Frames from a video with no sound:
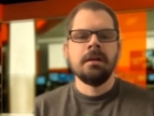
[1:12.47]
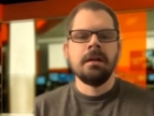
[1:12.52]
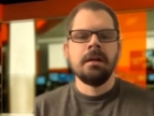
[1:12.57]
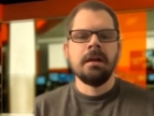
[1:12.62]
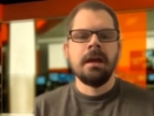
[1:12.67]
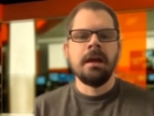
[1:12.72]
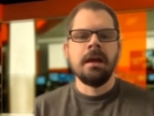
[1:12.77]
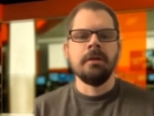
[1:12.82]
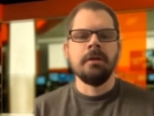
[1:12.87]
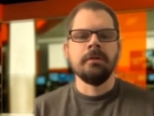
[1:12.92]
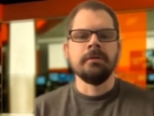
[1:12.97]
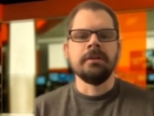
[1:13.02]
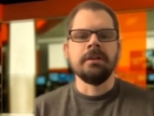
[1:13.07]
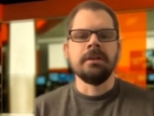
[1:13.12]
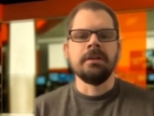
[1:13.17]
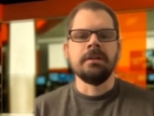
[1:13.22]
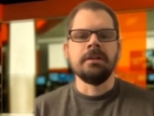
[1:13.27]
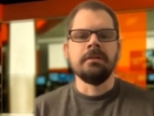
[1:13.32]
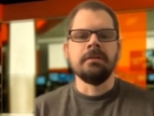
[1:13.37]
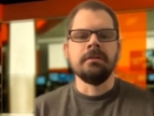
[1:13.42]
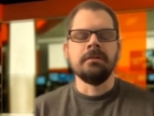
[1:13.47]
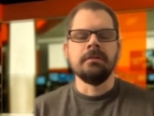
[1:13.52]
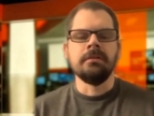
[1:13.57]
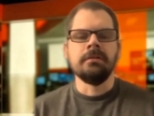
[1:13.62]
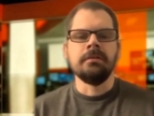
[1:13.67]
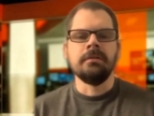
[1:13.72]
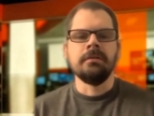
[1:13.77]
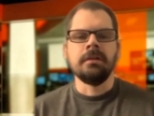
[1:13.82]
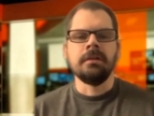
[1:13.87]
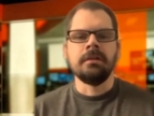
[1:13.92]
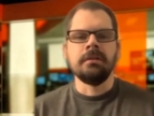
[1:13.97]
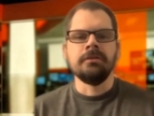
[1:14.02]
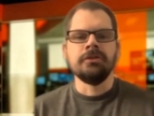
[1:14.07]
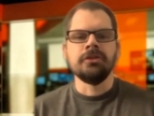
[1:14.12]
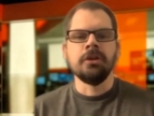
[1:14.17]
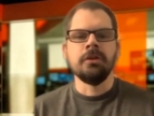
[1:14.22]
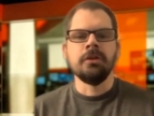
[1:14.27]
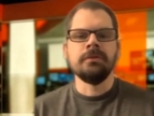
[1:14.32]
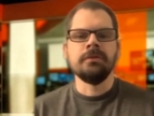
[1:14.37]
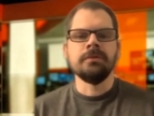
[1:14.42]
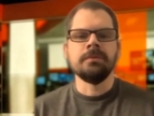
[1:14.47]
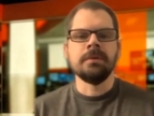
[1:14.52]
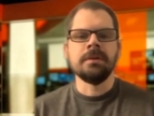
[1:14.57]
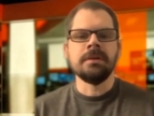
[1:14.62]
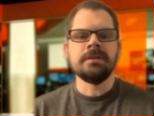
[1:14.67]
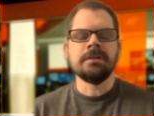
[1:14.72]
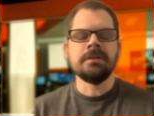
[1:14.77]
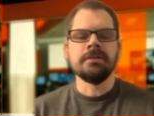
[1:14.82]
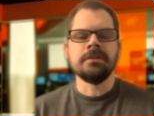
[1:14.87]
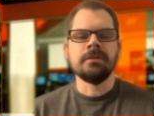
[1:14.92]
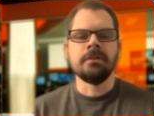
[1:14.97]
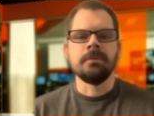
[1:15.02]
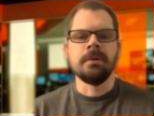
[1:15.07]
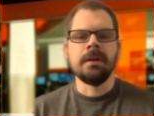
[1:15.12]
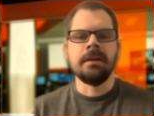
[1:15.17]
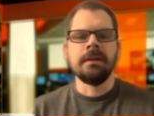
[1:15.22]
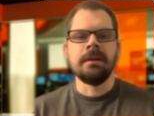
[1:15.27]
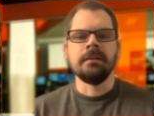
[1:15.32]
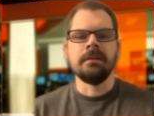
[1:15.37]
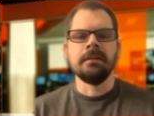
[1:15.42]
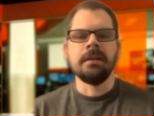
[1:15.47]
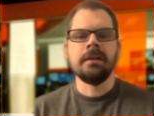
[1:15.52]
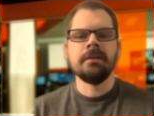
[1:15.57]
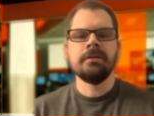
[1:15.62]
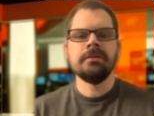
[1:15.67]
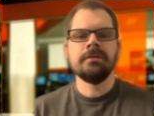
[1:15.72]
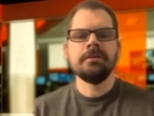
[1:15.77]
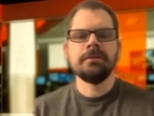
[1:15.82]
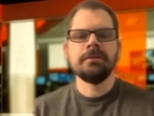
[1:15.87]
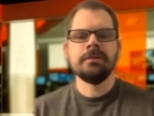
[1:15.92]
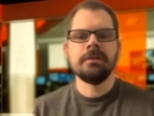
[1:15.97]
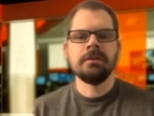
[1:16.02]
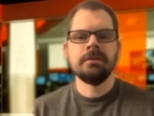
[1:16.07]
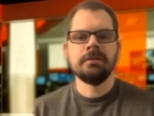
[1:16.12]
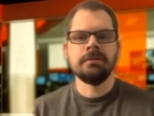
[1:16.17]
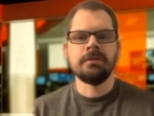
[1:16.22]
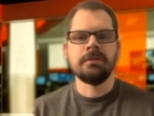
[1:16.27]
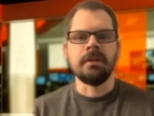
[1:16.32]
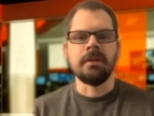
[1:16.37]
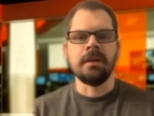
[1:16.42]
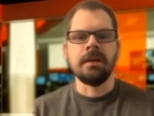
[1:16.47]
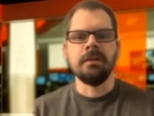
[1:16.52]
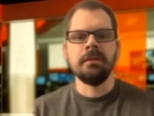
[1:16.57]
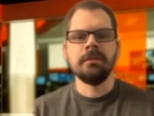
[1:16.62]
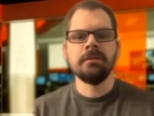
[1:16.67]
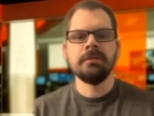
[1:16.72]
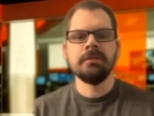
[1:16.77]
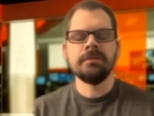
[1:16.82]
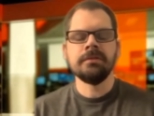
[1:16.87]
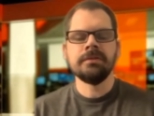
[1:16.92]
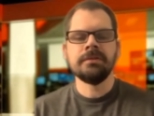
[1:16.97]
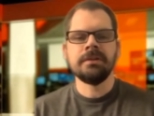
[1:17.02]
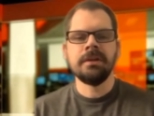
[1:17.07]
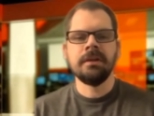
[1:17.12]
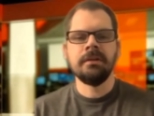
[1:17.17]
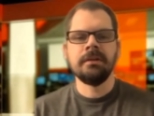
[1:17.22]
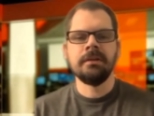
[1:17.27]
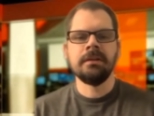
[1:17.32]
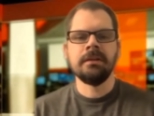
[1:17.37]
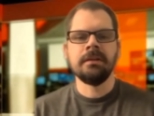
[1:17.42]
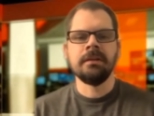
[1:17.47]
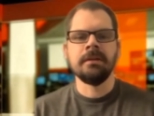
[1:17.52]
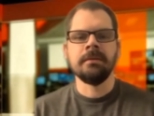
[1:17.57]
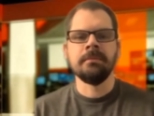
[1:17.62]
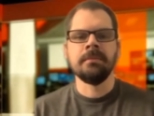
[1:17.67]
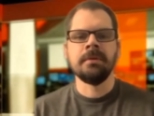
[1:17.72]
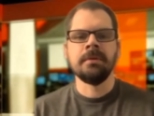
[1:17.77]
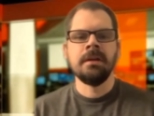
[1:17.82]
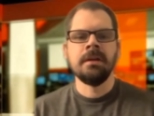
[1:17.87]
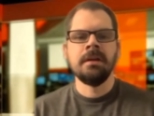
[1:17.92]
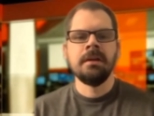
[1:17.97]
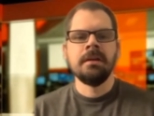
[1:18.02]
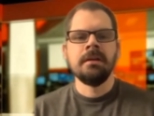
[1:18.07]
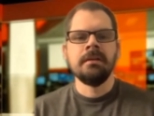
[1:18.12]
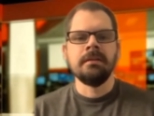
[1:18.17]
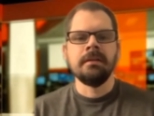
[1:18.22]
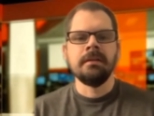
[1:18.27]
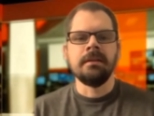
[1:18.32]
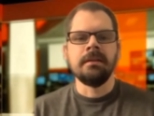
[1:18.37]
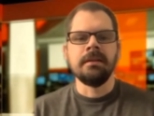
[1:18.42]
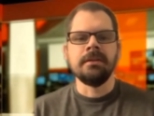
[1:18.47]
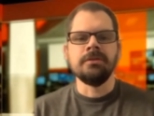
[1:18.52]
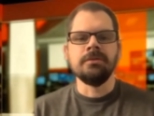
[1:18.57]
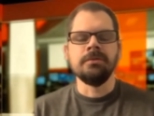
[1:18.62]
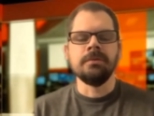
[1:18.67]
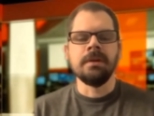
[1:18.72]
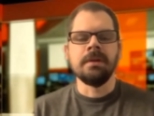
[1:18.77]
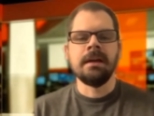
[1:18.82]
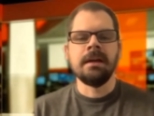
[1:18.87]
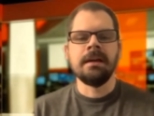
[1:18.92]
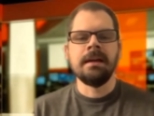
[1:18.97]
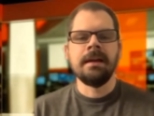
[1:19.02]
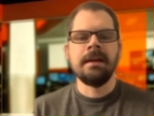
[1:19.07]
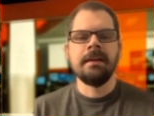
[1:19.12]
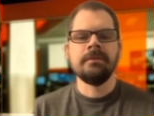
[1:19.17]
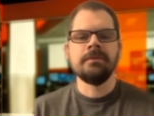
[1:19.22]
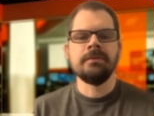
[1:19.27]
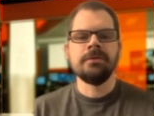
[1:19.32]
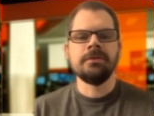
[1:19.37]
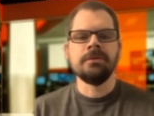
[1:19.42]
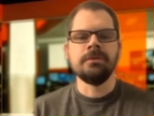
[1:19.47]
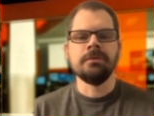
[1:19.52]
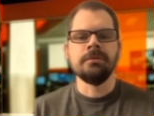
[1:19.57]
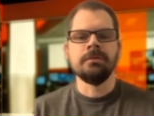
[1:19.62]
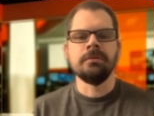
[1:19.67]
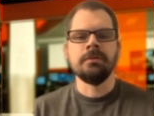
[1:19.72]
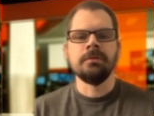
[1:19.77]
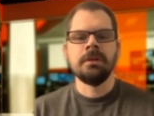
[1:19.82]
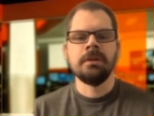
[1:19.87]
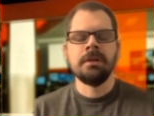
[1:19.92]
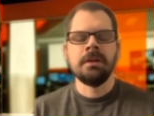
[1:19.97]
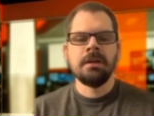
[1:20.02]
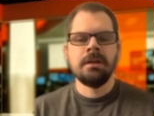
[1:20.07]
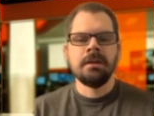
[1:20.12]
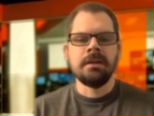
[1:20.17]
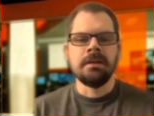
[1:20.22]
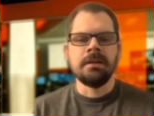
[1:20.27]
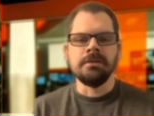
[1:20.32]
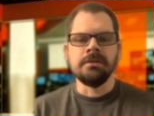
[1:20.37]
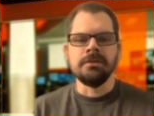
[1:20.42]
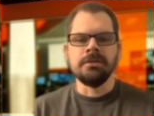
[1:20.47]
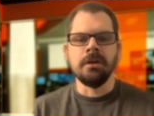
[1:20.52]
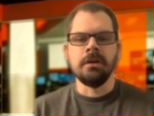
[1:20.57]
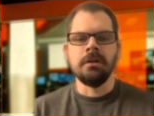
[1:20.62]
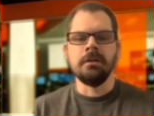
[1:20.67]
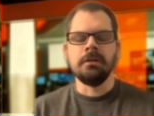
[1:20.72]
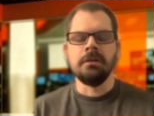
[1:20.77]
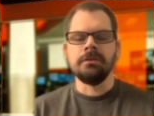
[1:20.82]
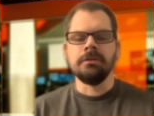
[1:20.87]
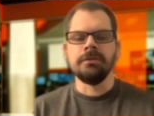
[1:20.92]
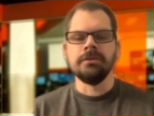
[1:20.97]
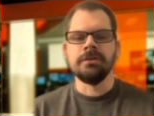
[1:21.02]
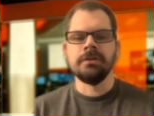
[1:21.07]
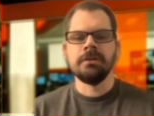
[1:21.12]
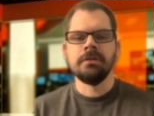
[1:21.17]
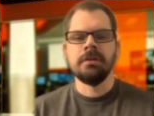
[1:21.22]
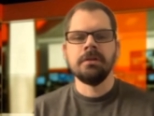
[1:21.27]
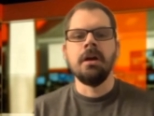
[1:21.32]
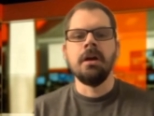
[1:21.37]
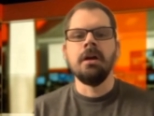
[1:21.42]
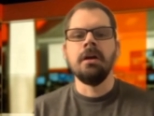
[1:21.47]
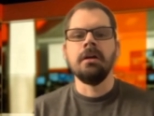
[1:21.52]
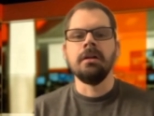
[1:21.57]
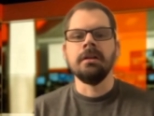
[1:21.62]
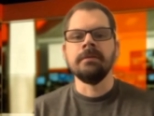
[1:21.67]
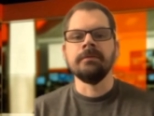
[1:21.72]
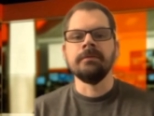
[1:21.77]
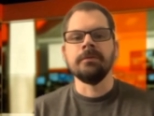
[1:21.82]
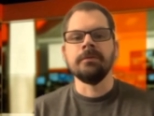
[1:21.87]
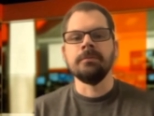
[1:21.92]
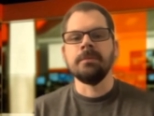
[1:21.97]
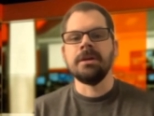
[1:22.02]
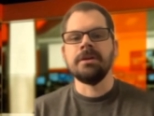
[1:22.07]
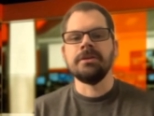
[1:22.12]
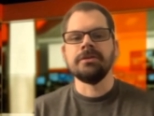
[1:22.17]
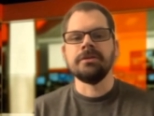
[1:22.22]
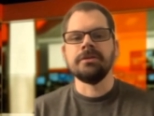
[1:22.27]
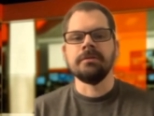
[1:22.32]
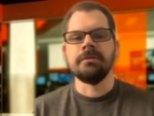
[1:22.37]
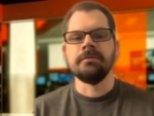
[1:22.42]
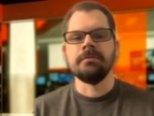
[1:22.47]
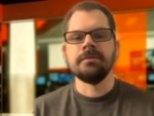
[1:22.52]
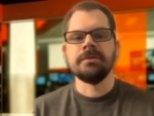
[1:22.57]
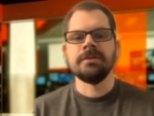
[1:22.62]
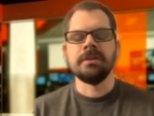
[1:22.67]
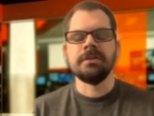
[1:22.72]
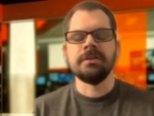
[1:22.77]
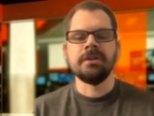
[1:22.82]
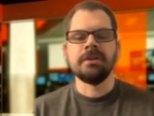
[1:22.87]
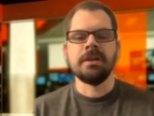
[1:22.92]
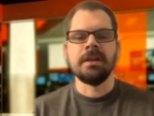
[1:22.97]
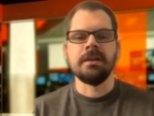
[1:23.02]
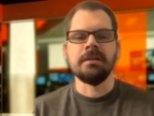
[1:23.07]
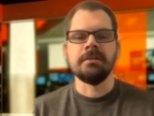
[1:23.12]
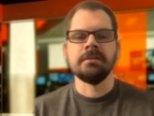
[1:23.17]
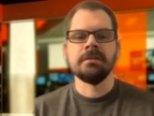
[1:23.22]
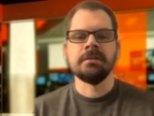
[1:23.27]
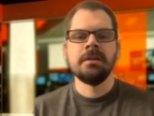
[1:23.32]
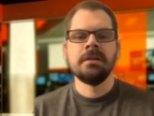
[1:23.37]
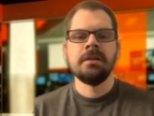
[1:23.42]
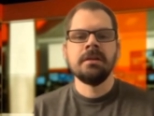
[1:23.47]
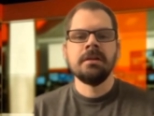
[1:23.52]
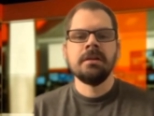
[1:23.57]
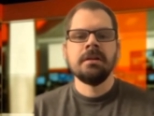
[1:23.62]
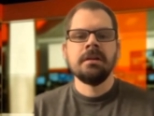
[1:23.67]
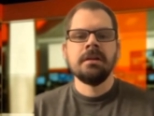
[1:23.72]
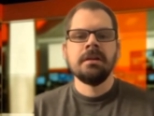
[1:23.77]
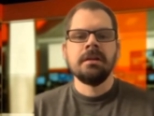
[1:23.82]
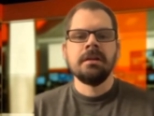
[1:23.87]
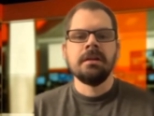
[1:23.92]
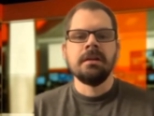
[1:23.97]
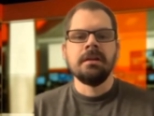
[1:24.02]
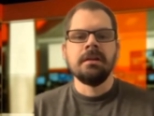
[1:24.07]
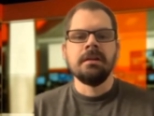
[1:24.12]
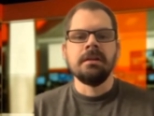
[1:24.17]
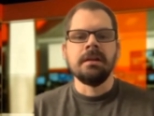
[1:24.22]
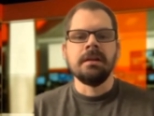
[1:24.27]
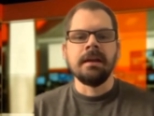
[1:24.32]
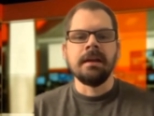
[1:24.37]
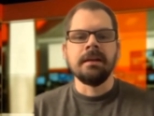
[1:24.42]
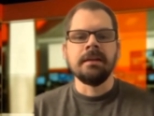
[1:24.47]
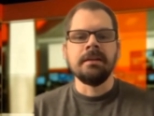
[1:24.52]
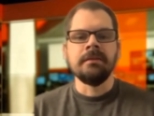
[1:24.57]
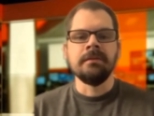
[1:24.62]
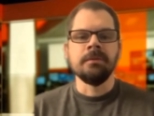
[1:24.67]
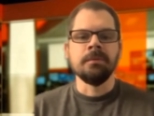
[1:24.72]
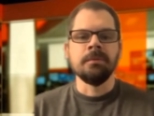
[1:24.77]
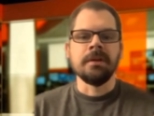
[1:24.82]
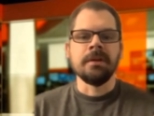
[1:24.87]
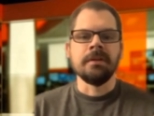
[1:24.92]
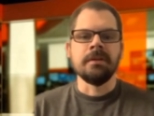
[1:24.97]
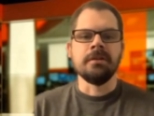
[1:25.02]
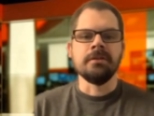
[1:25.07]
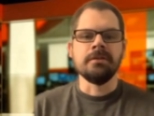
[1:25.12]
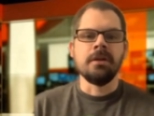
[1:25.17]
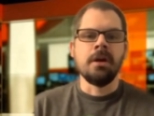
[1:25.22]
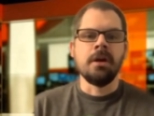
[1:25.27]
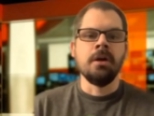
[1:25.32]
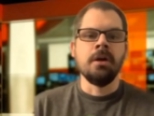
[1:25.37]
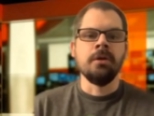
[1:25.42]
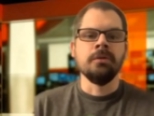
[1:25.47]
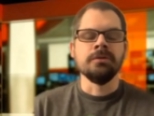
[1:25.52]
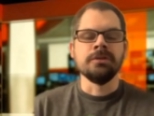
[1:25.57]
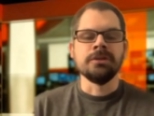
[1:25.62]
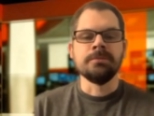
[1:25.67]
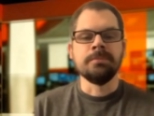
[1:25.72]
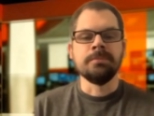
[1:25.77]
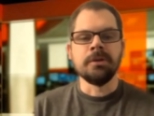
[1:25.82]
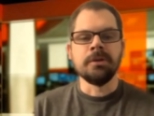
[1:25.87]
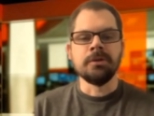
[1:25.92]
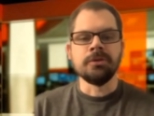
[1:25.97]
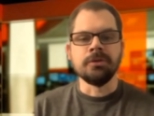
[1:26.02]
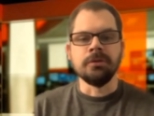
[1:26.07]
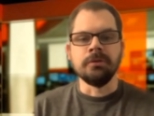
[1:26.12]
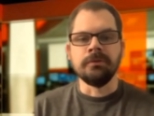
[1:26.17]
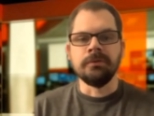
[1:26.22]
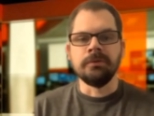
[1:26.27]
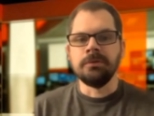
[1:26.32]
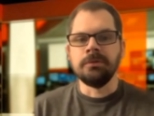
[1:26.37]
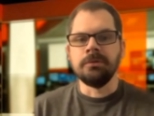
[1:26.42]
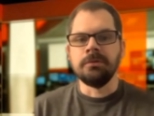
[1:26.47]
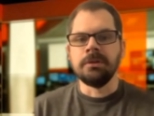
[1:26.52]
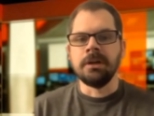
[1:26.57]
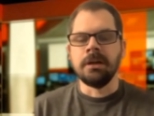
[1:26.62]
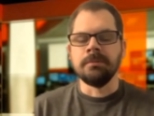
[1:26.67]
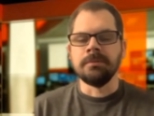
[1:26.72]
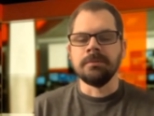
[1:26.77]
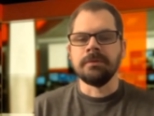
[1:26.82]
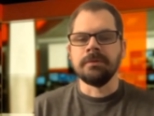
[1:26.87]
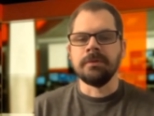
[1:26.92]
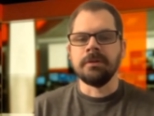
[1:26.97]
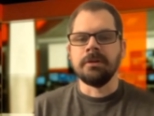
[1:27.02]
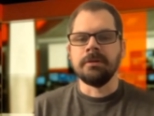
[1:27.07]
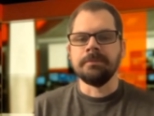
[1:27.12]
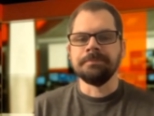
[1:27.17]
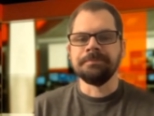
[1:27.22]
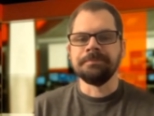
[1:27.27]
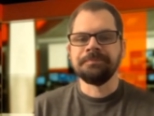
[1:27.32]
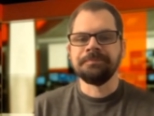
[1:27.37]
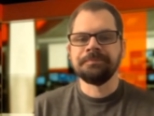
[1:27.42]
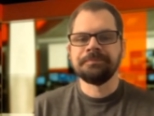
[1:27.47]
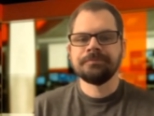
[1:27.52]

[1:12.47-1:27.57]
how the Jehovah's Witnesses are writing letters to the elders telling them that they do not have to indulge all information, such as not even where their own spiritual food comes from.